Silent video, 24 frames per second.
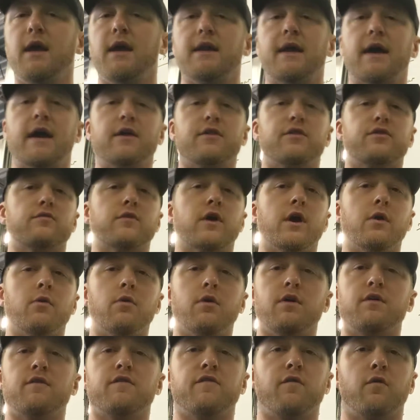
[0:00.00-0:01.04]
and I
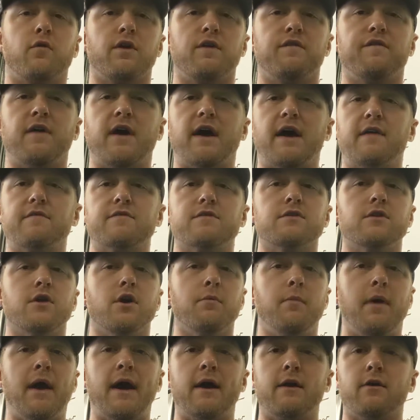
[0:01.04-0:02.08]
throw on 45s
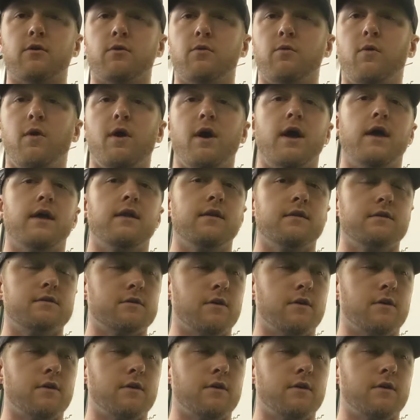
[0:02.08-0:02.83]
no matter what.